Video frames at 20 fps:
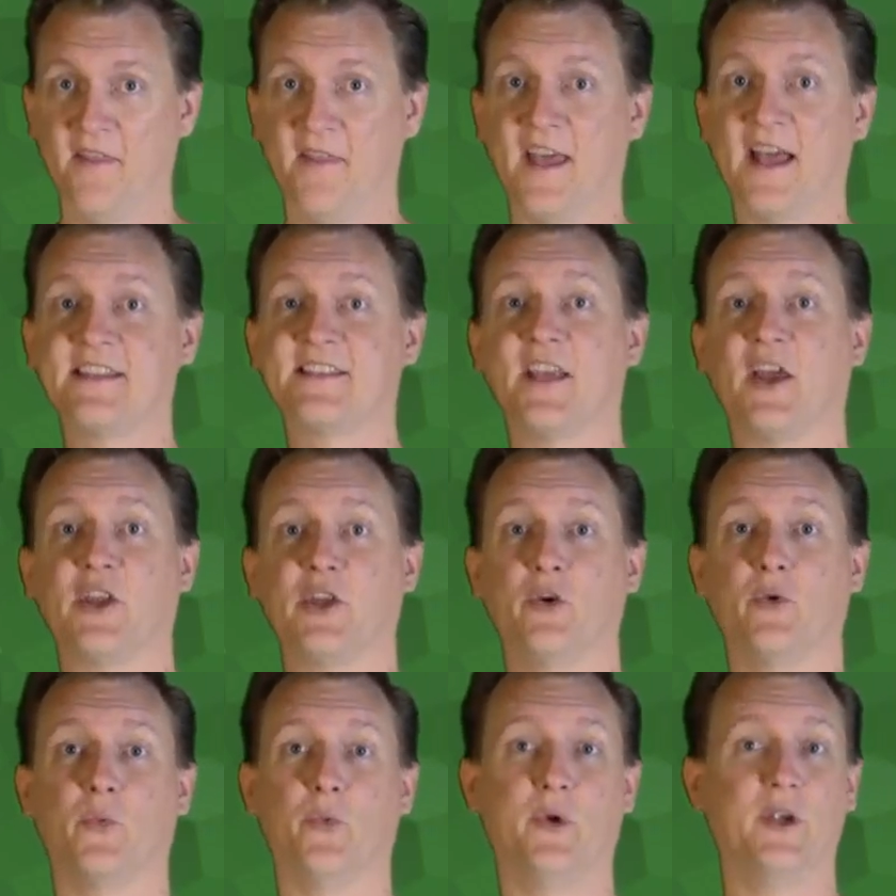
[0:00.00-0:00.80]
That's how
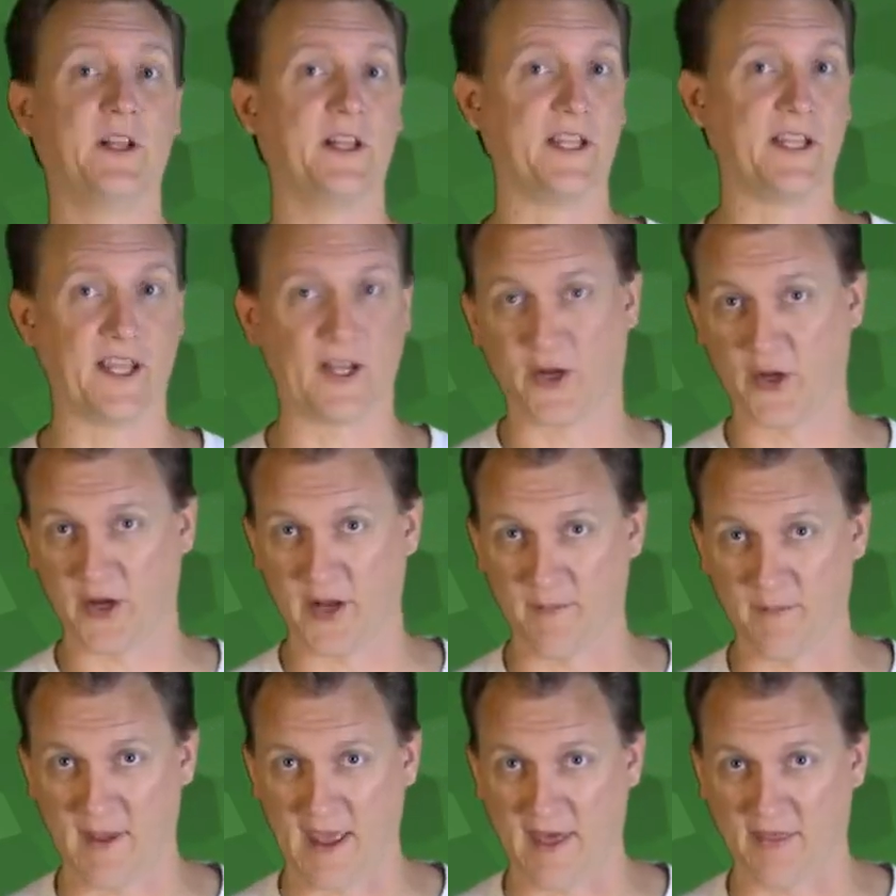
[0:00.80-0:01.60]
you really get
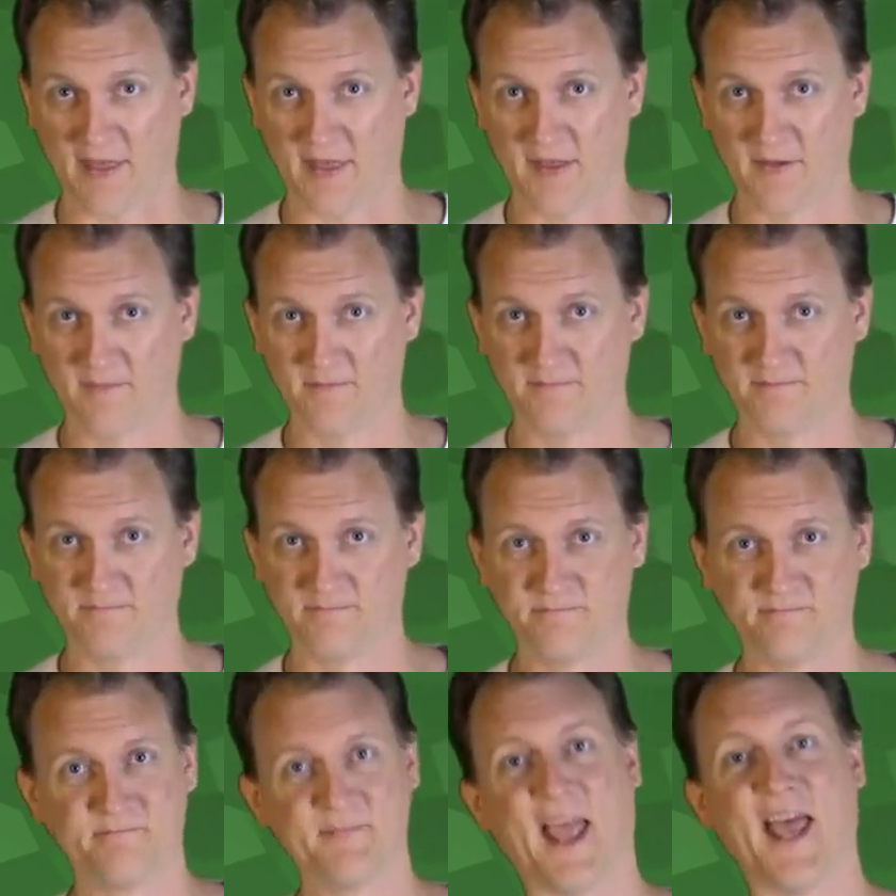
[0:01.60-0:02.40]
good at math.
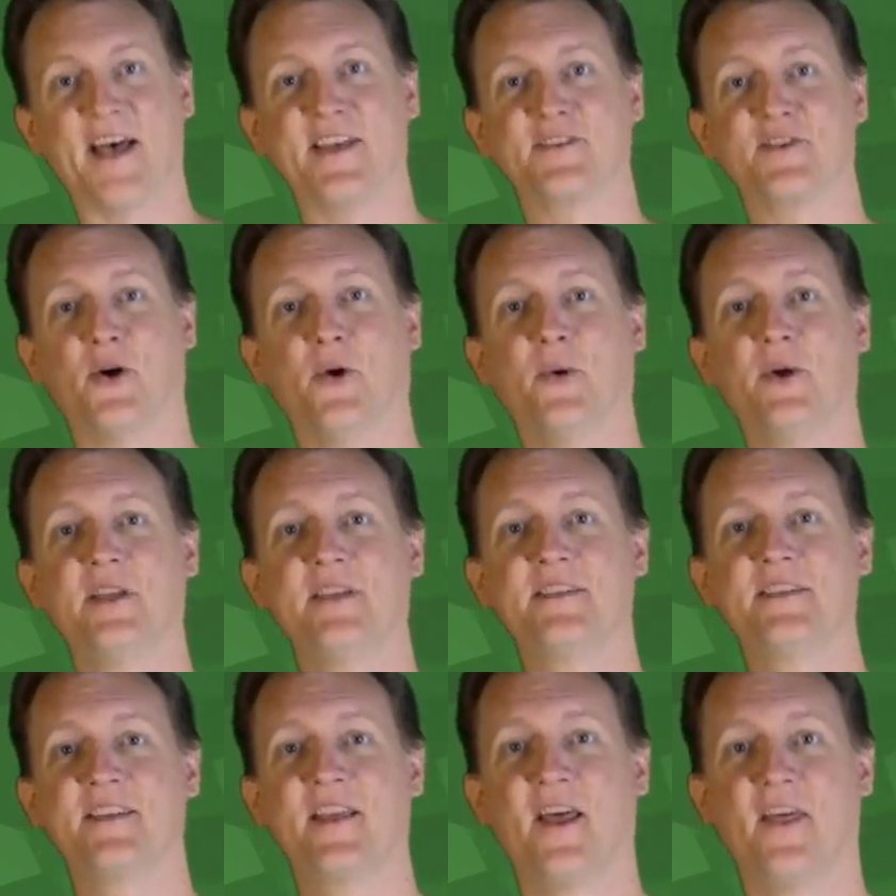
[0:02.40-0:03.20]
As
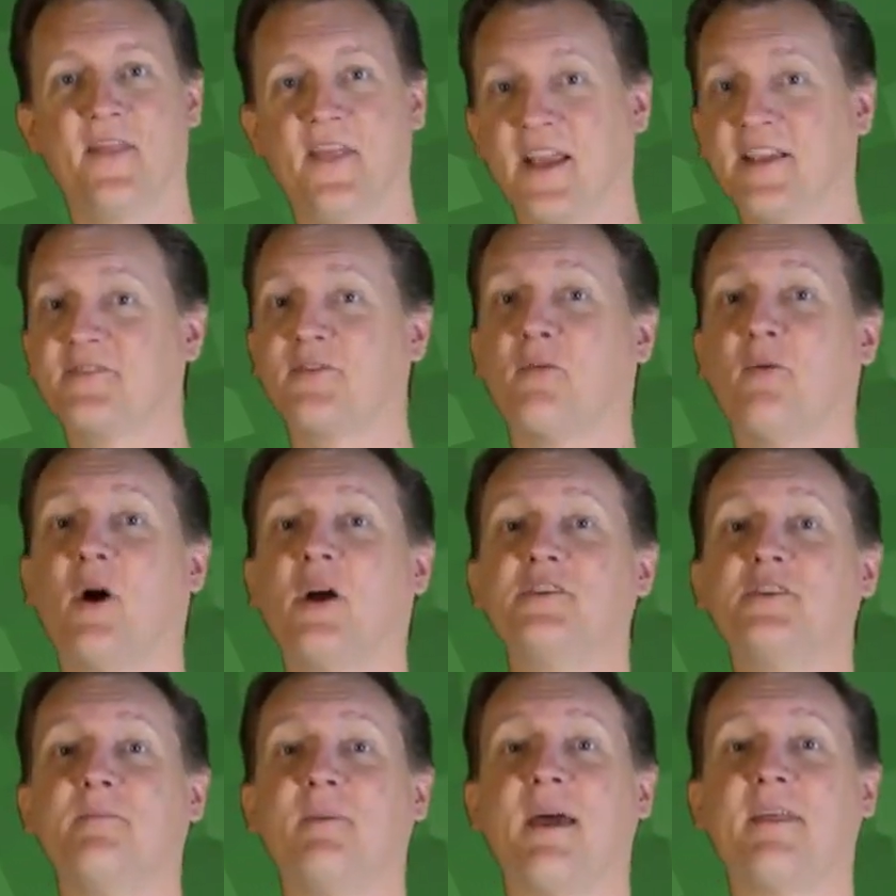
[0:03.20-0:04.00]
always, thanks for
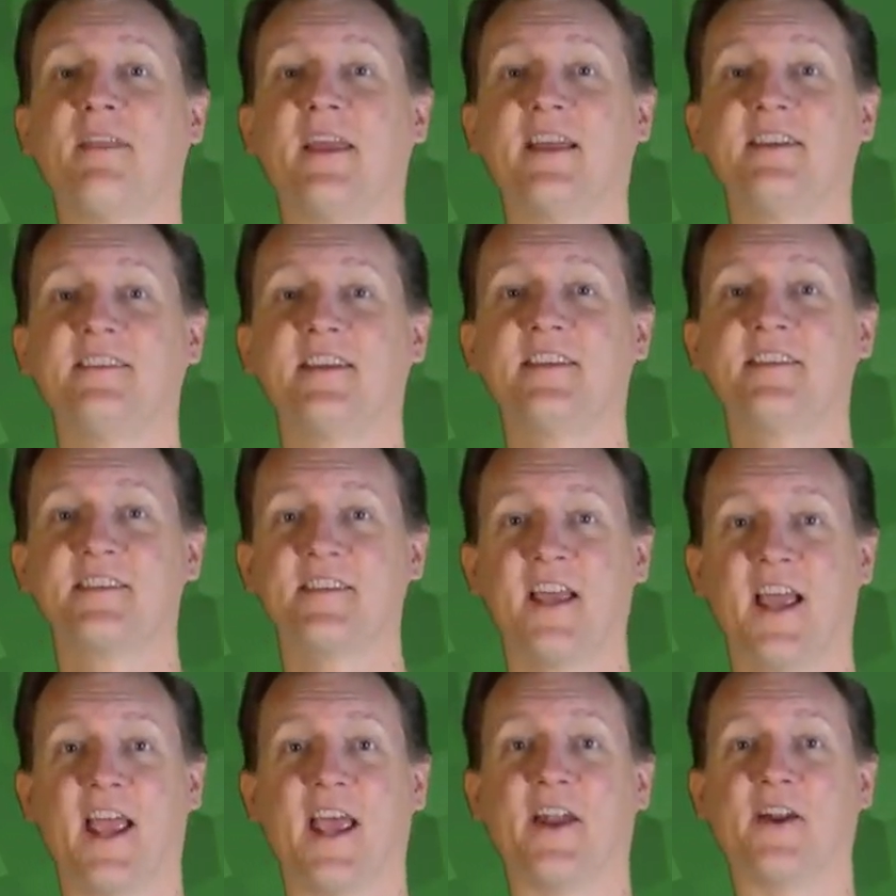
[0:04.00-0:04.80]
watching Math
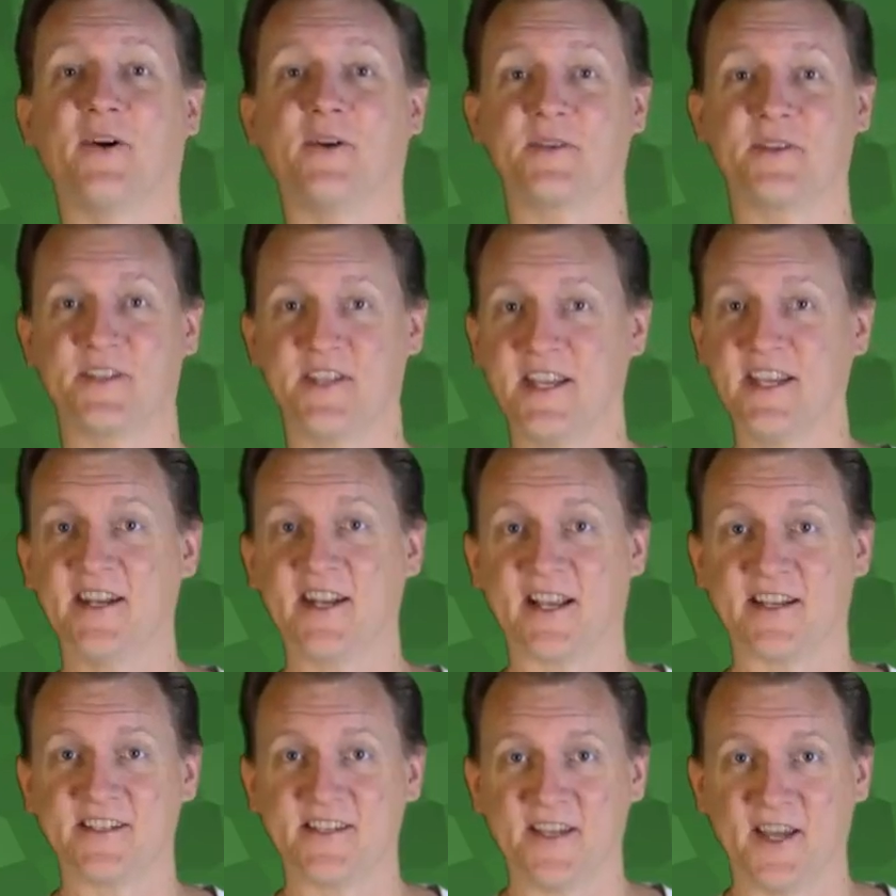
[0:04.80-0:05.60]
Antics, and I'll see you
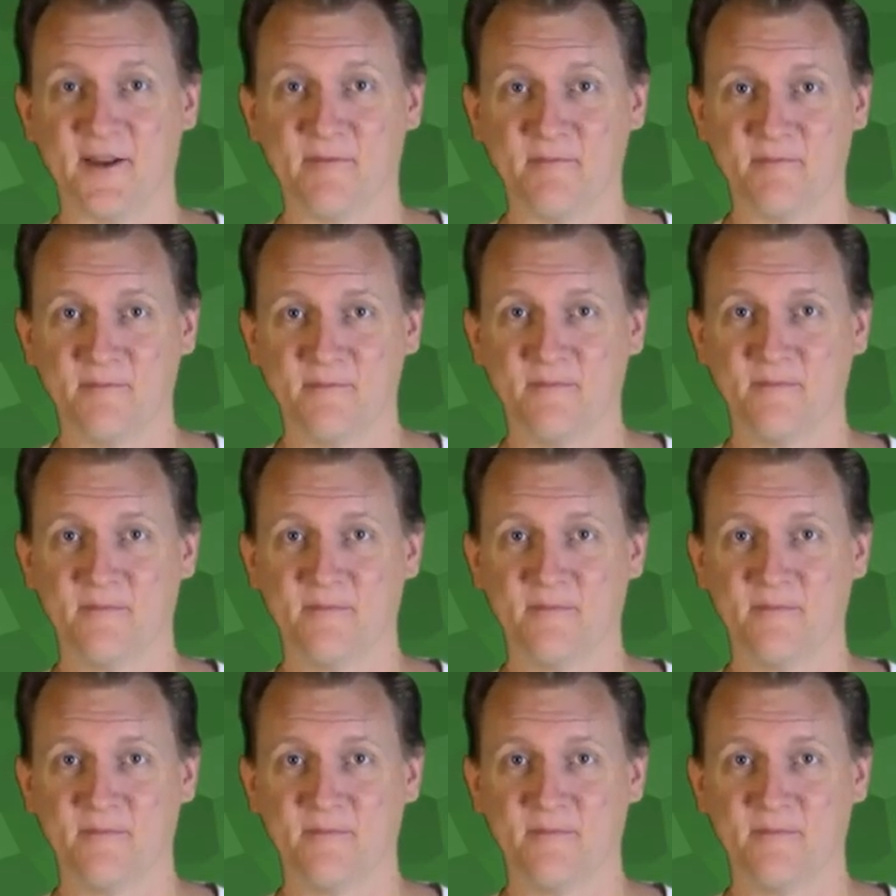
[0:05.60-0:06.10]
next time.